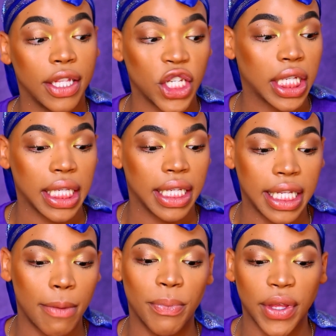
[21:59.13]
just
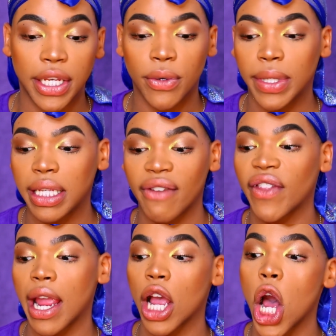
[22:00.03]
simply doing stuff
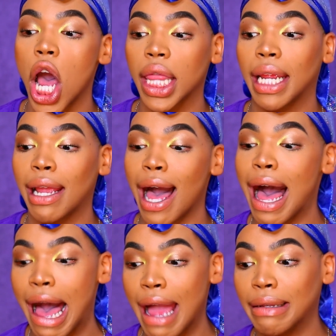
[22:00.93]
like calling
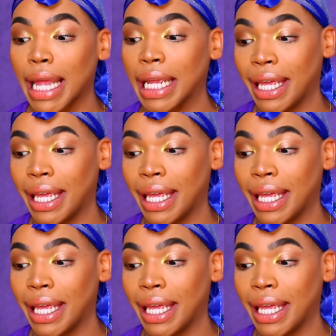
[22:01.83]
God like